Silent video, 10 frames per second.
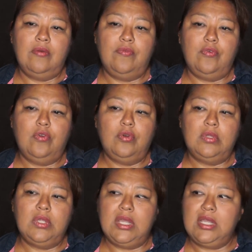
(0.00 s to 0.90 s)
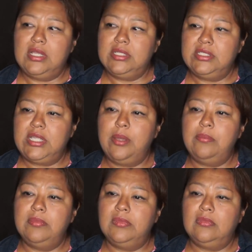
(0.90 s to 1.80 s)
for the
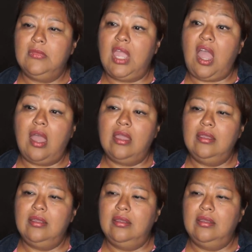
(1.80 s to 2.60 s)
same guy.